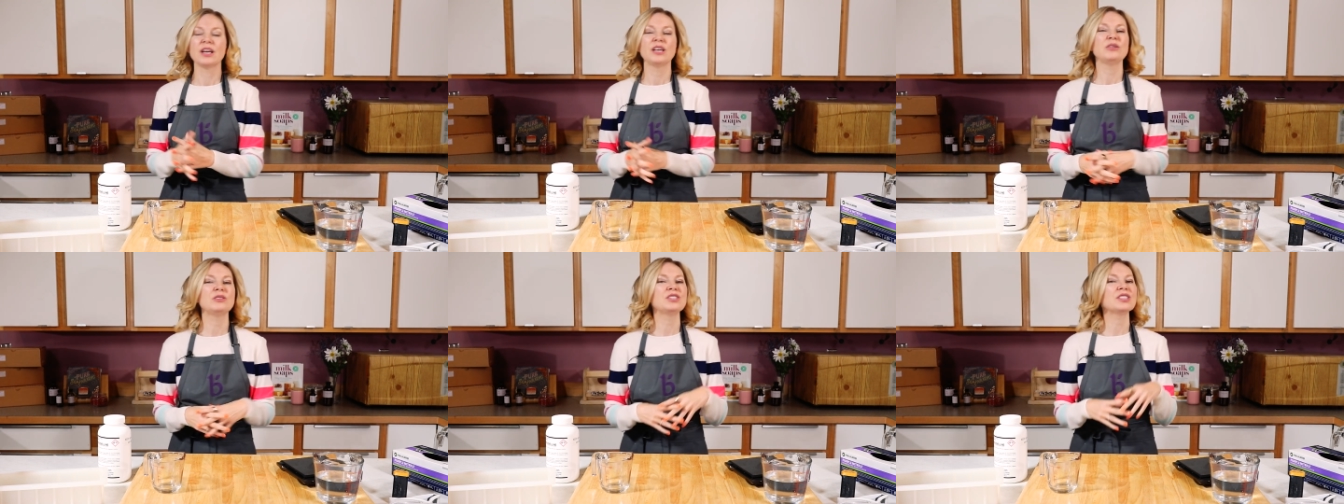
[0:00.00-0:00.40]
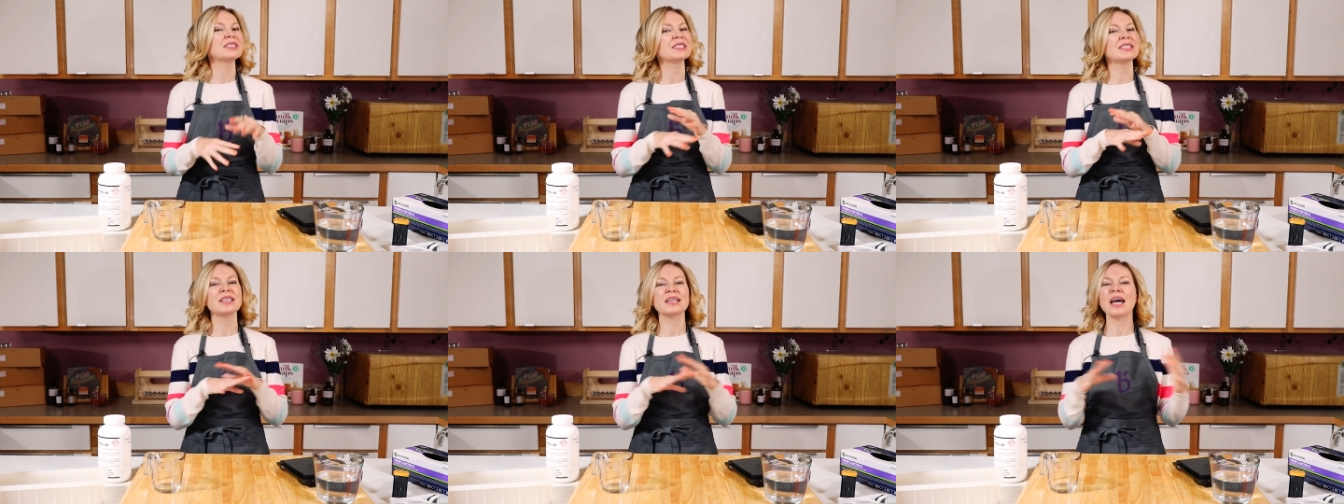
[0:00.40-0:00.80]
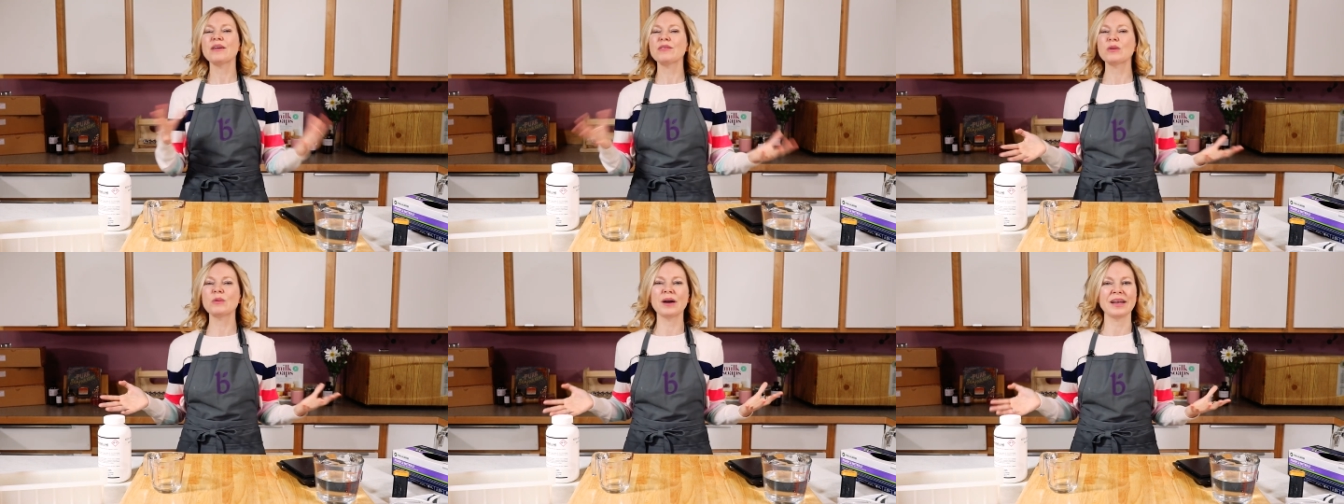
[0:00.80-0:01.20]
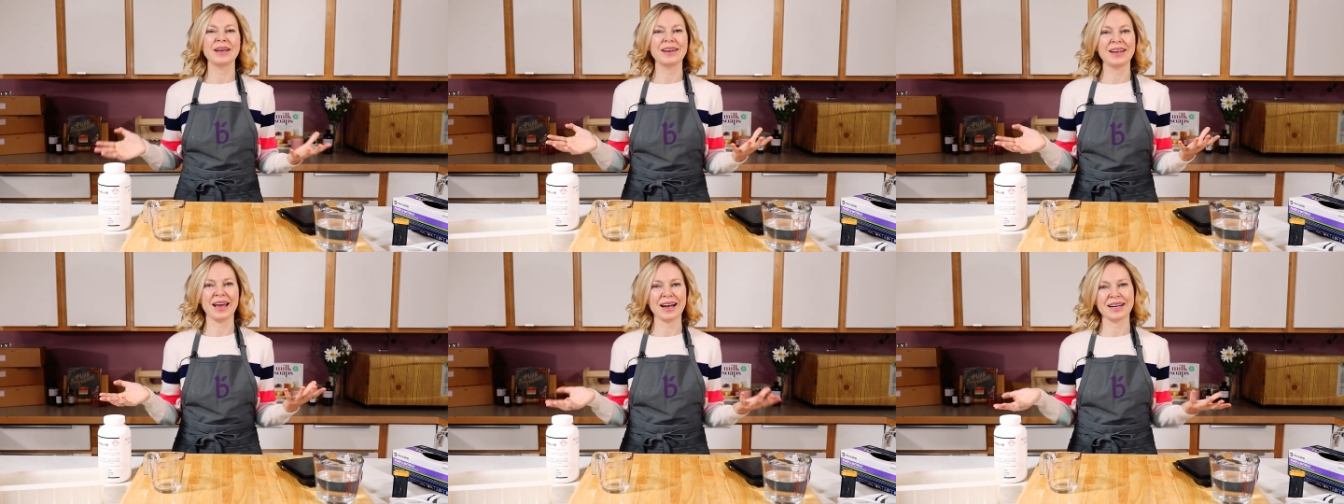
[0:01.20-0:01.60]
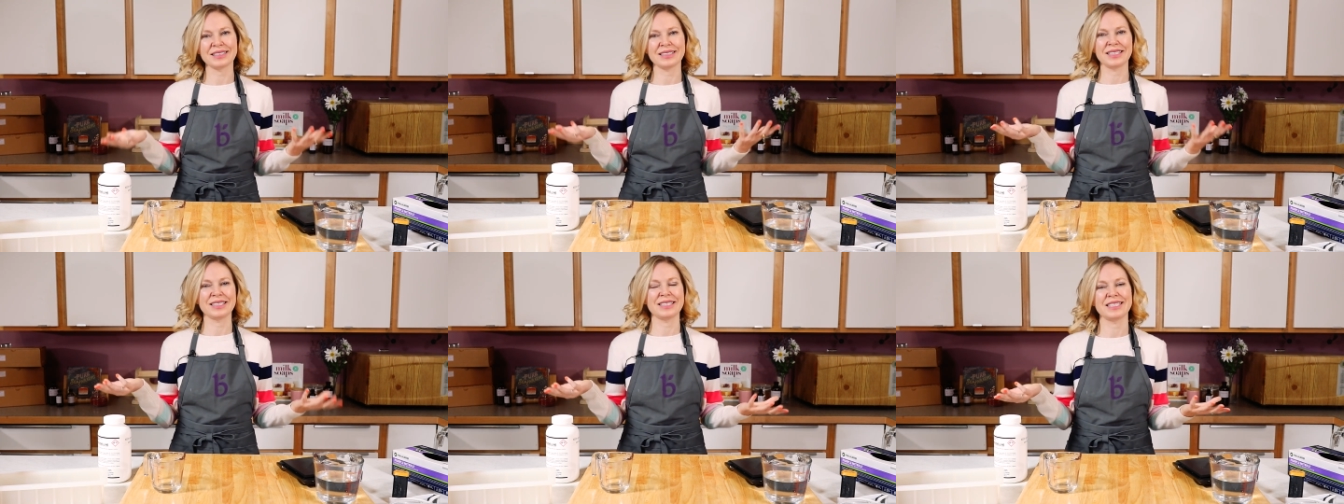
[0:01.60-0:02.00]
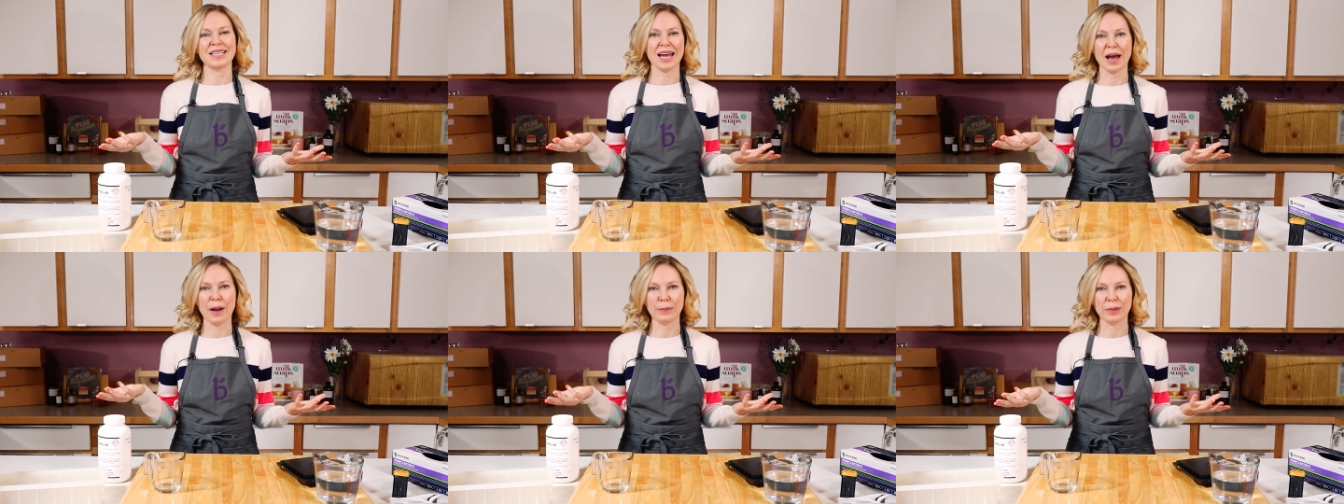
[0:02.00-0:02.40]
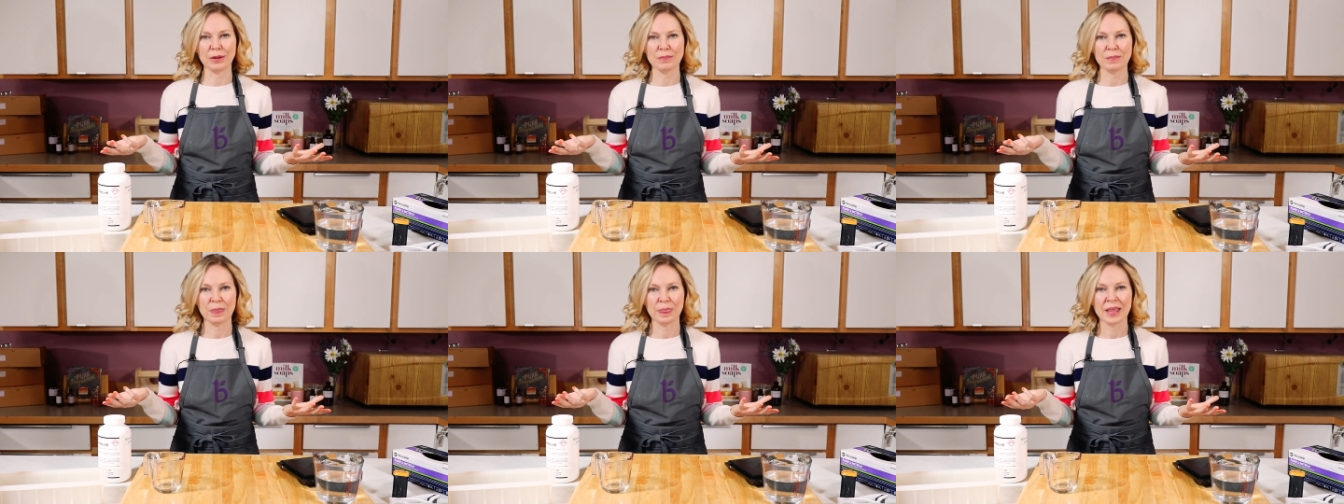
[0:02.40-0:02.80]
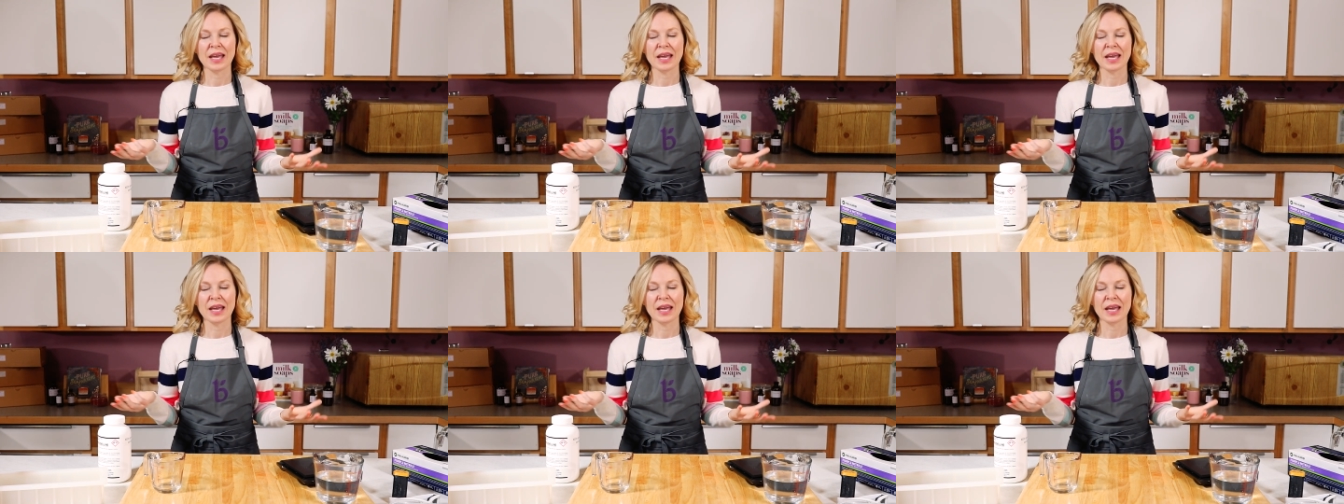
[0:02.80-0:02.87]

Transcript: You just never want any accidents to happen.